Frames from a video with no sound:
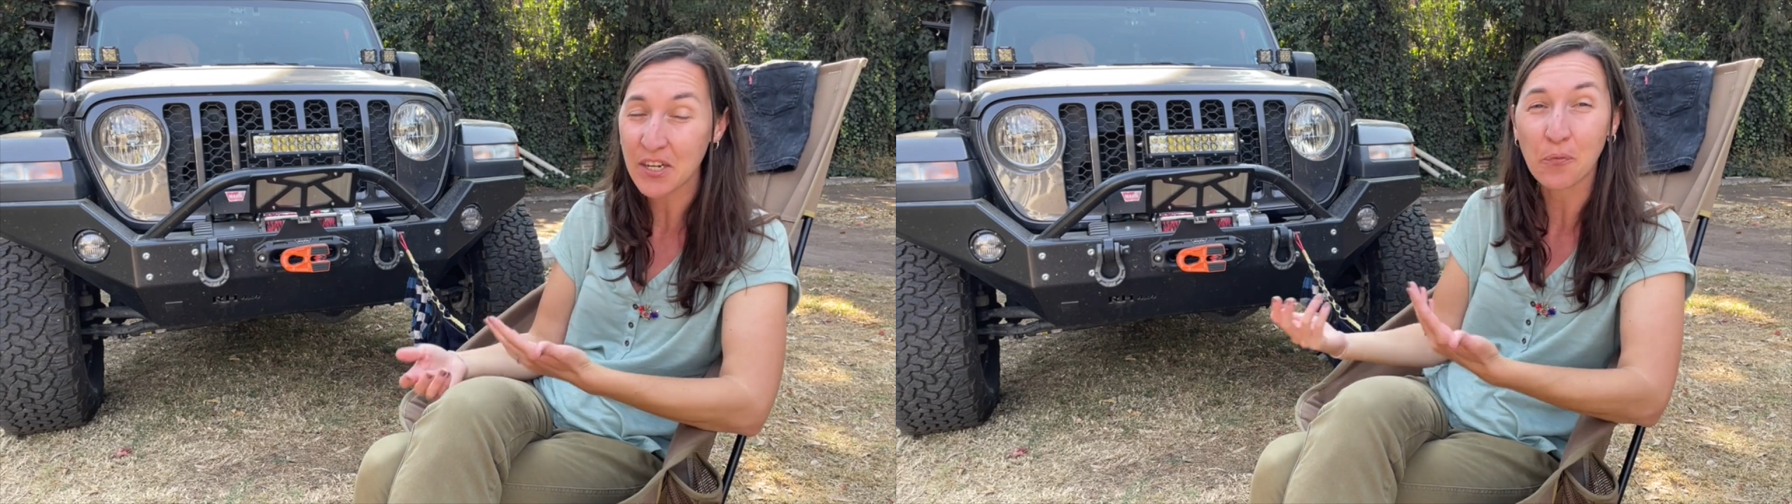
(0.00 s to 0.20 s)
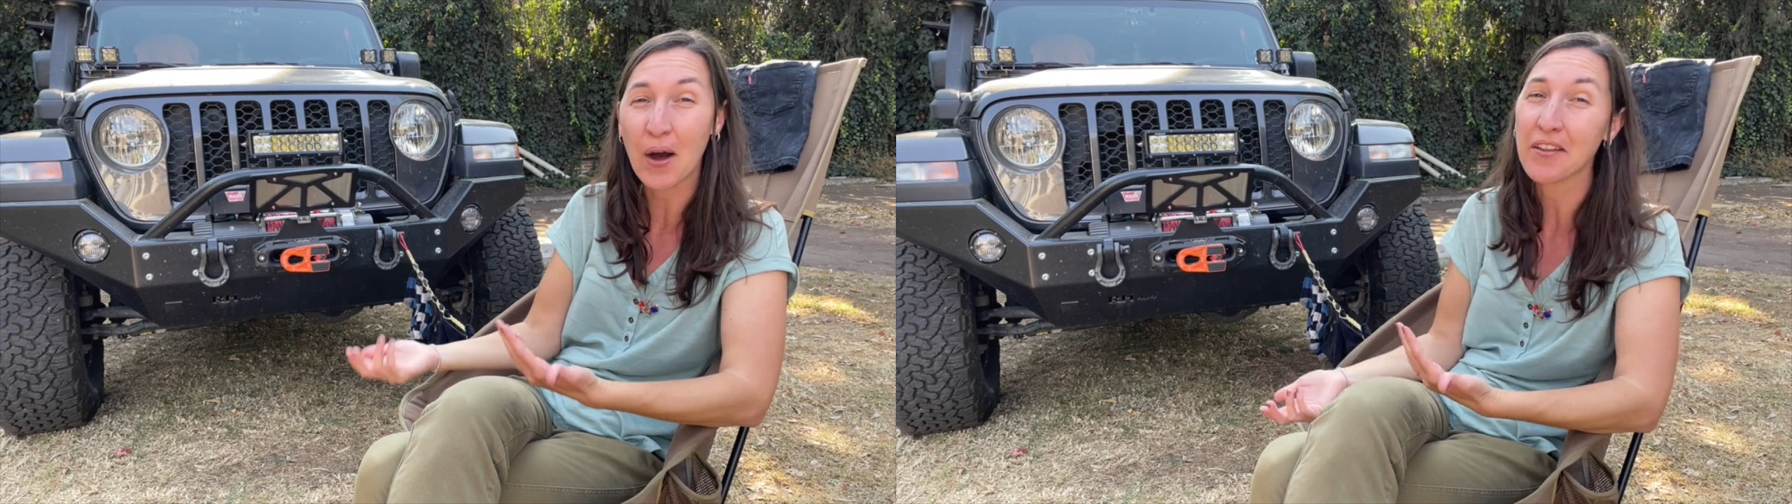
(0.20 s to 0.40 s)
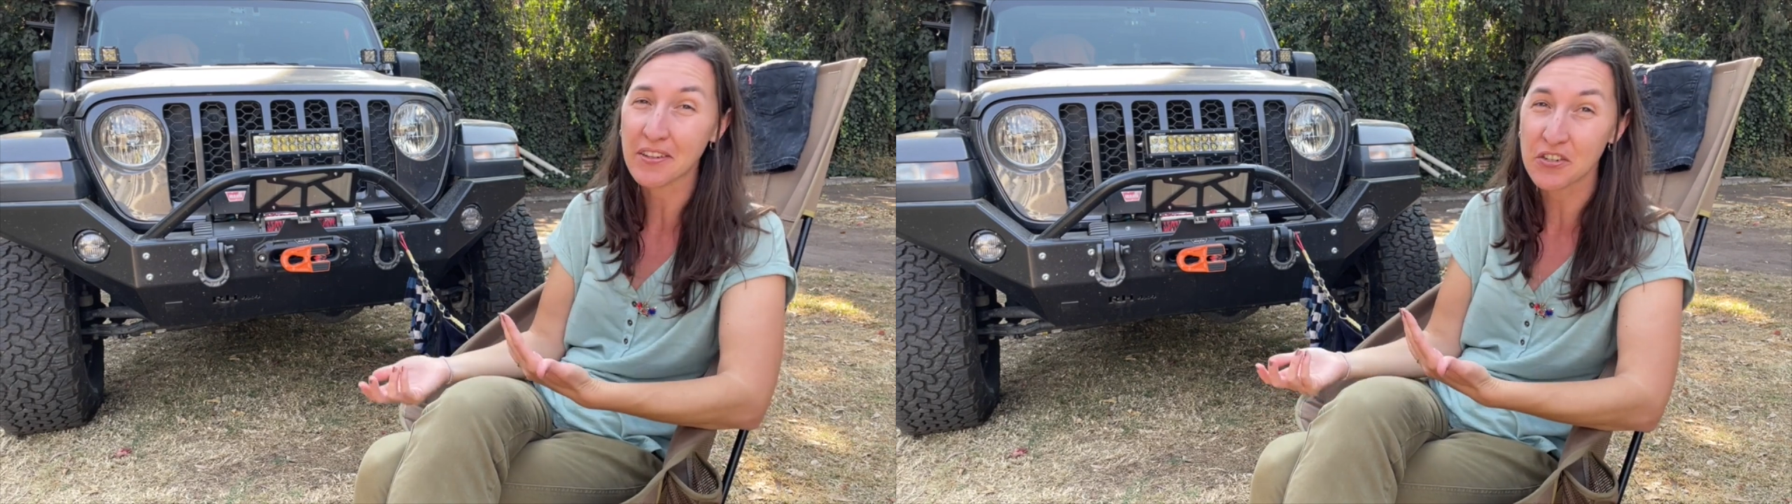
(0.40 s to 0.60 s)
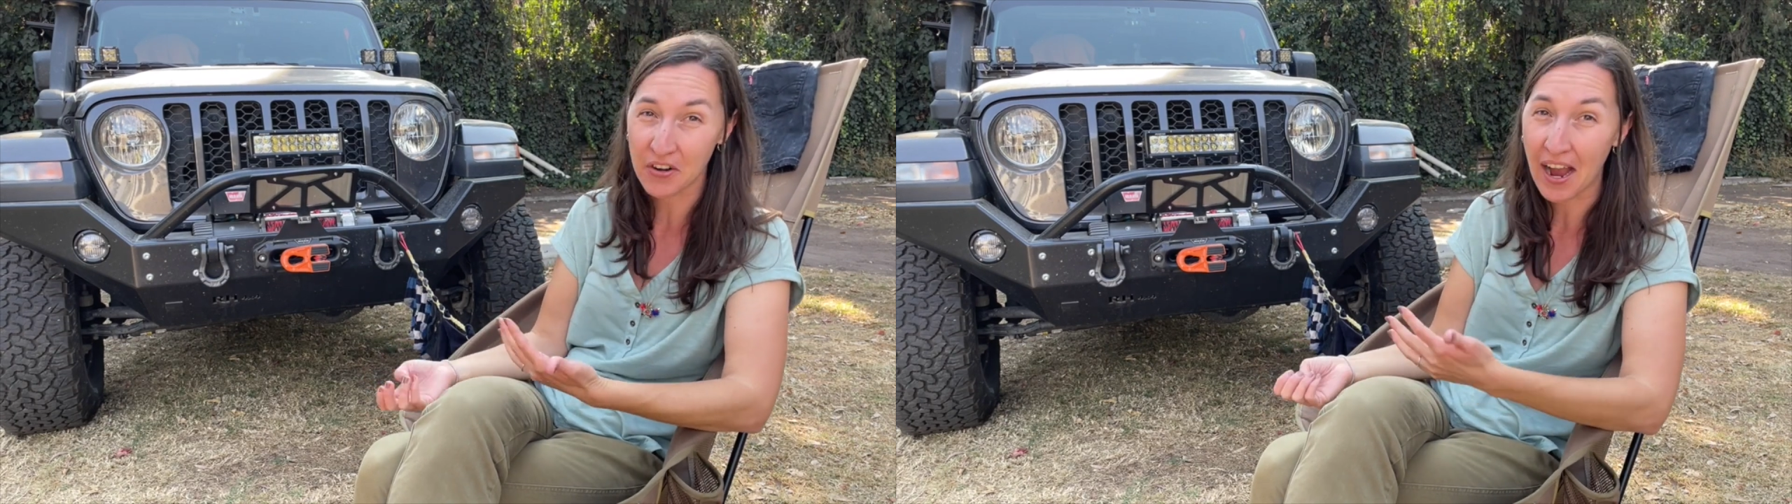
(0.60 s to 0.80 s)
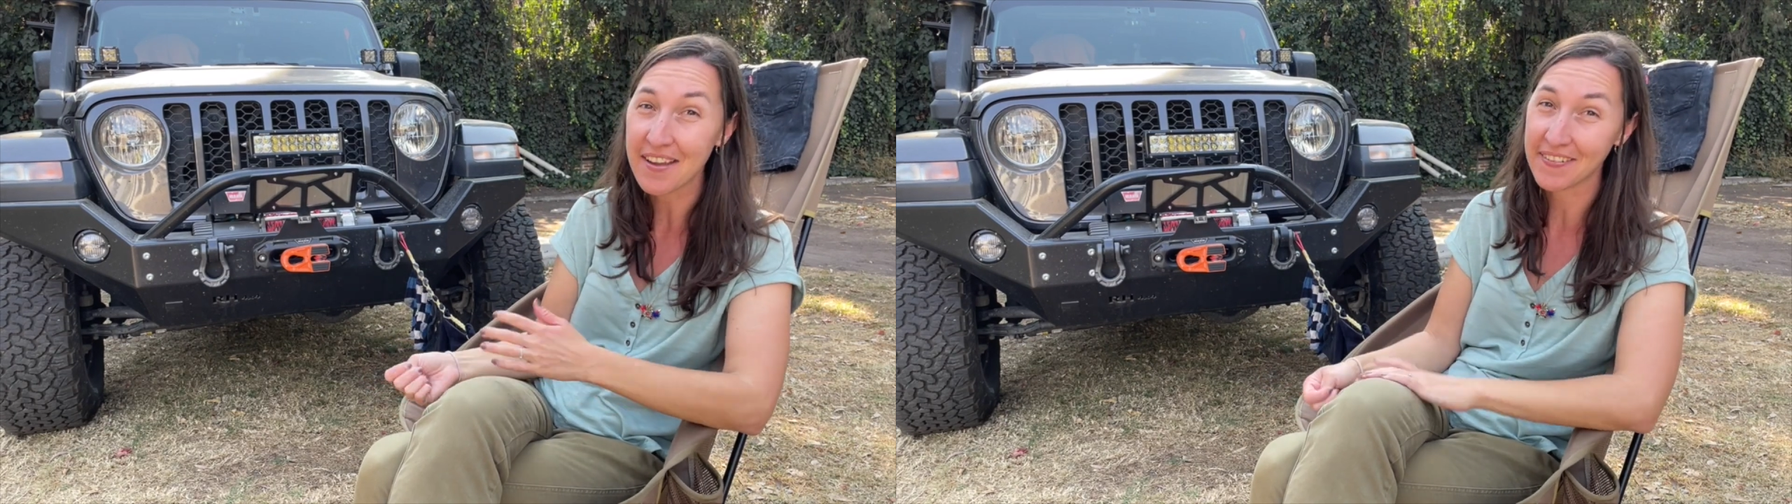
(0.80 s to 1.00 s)
while they're
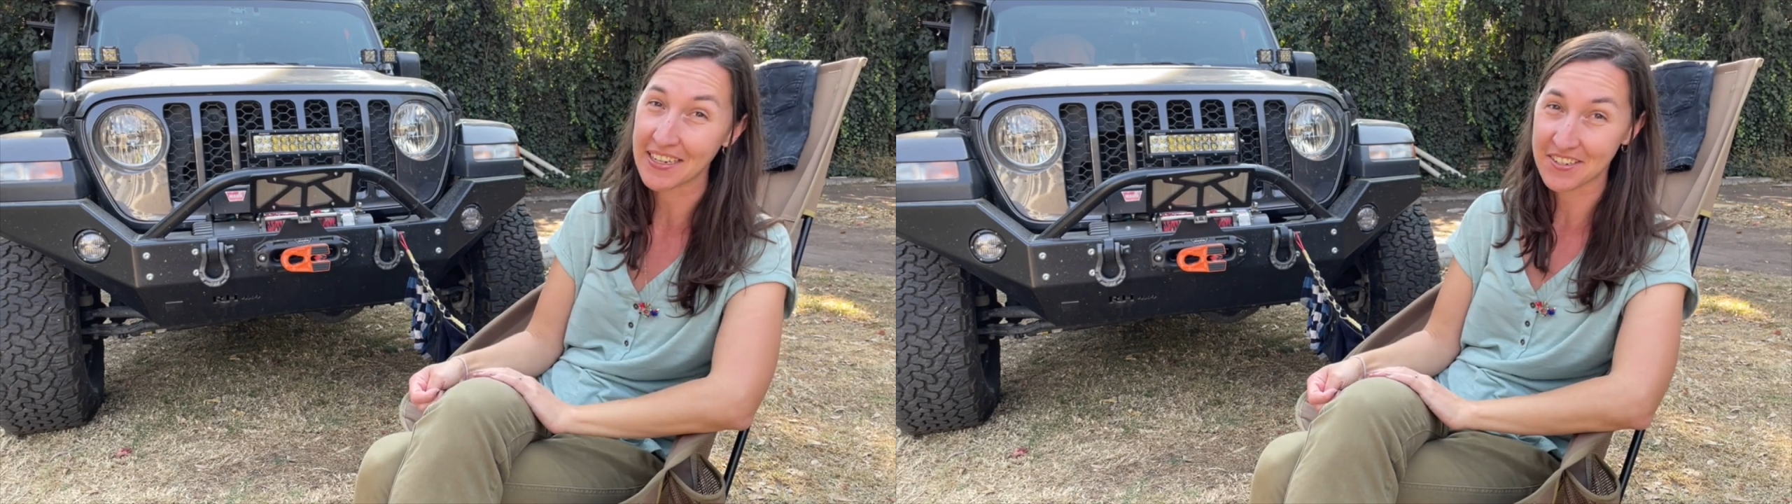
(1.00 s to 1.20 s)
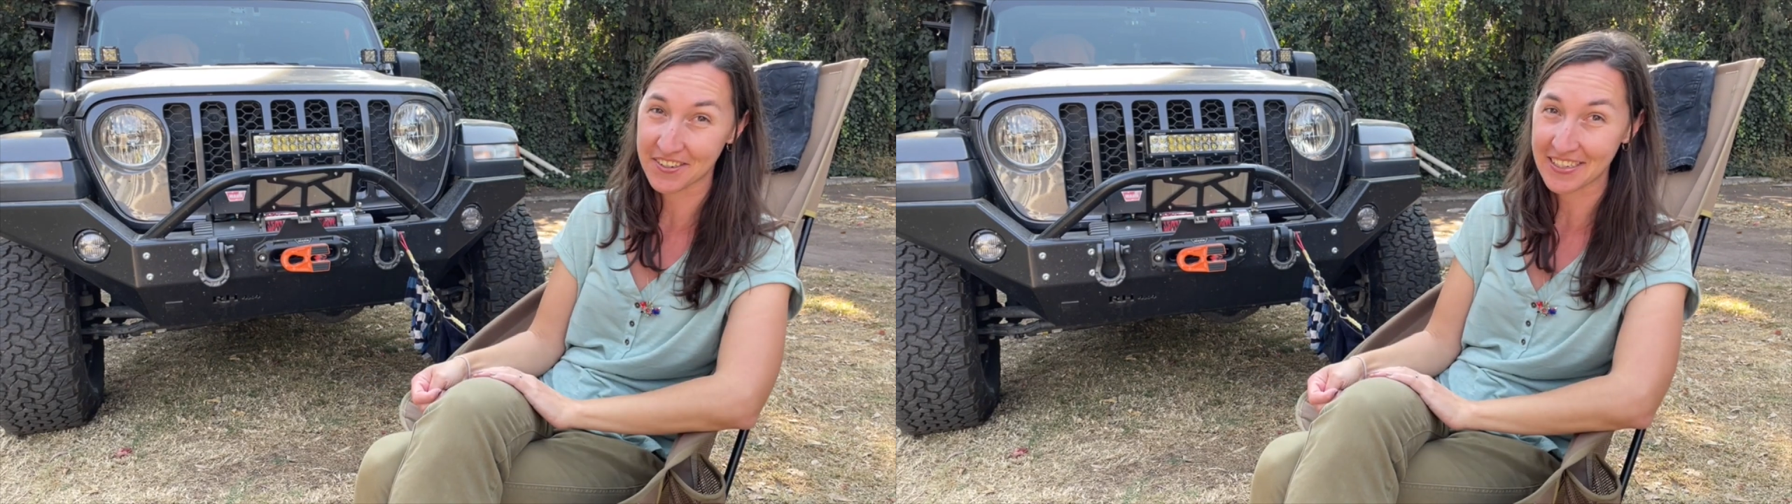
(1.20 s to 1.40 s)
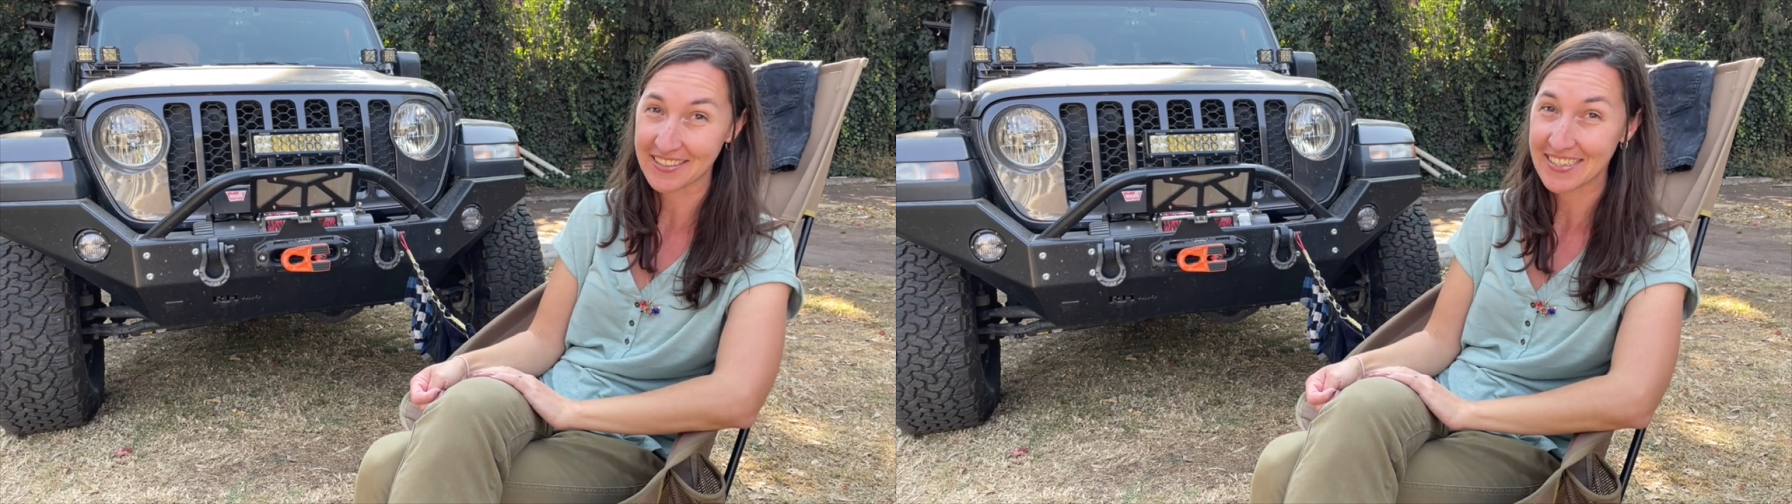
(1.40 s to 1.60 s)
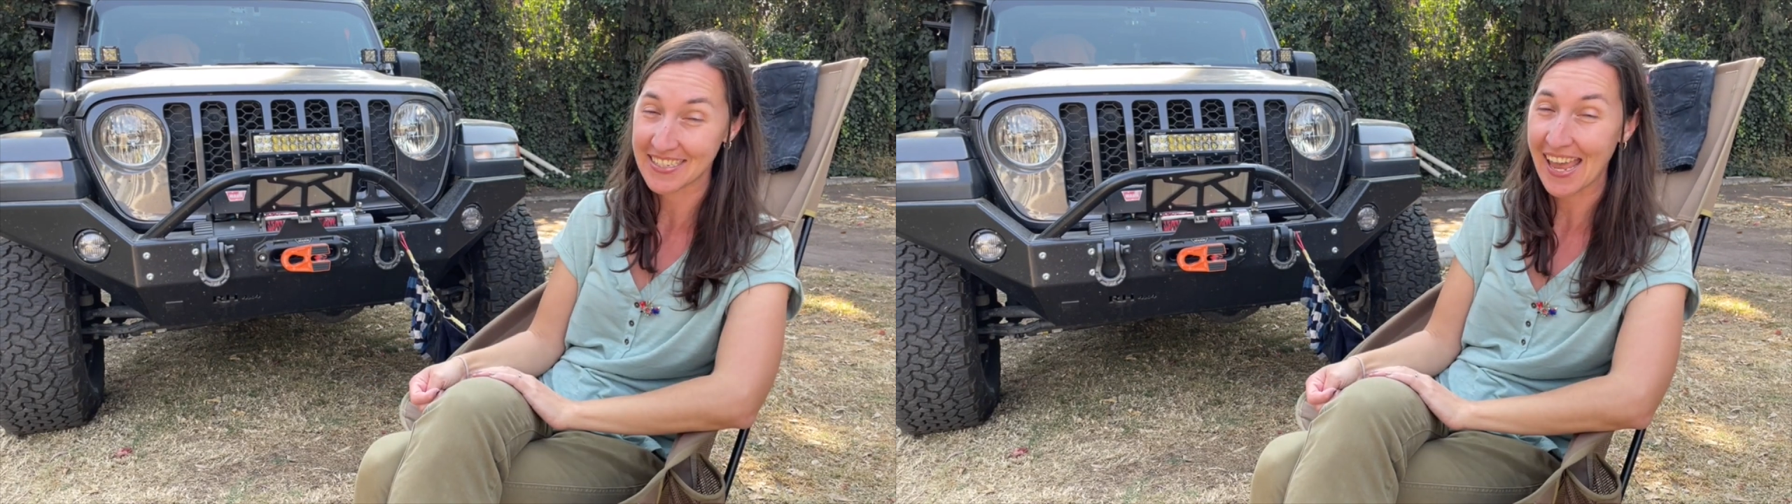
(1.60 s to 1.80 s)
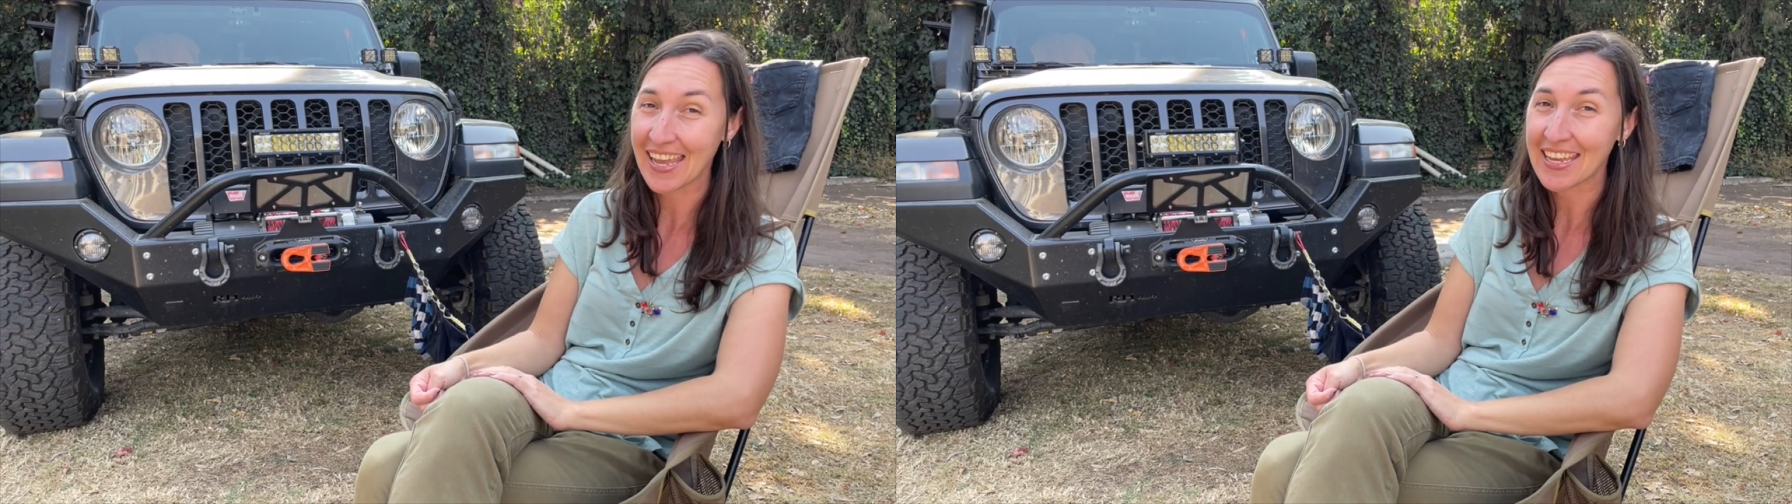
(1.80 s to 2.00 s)
driving during the
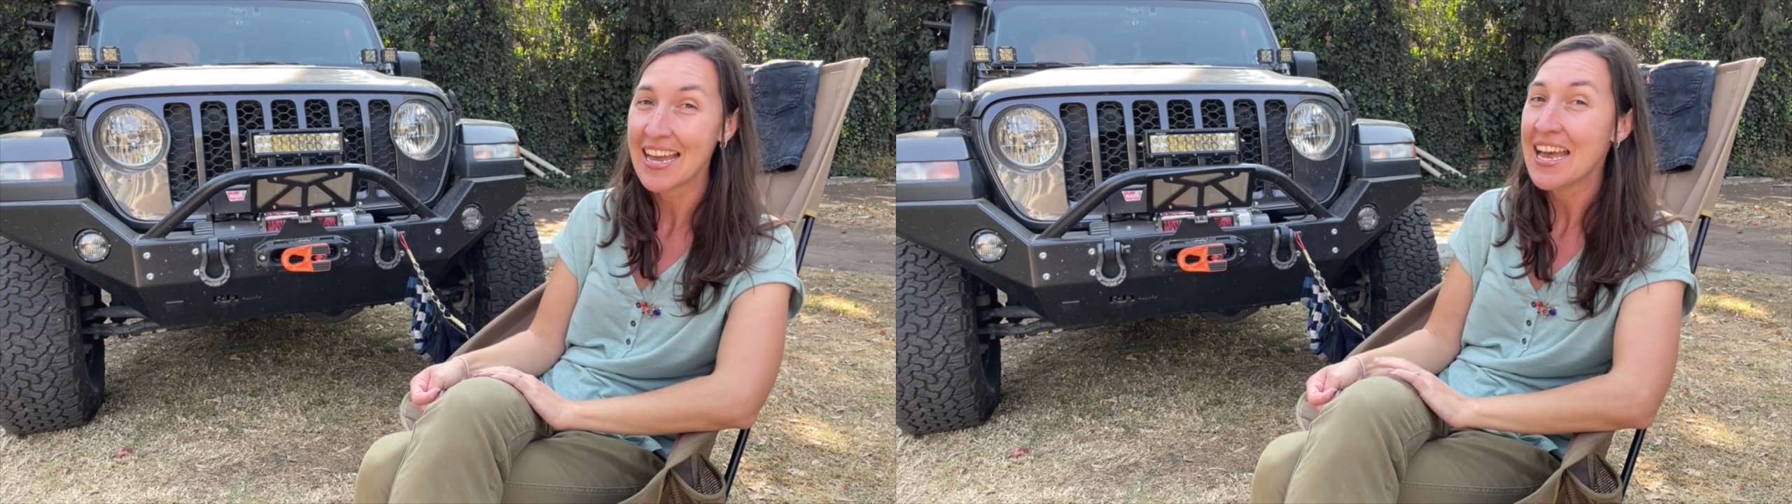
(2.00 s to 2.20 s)
day.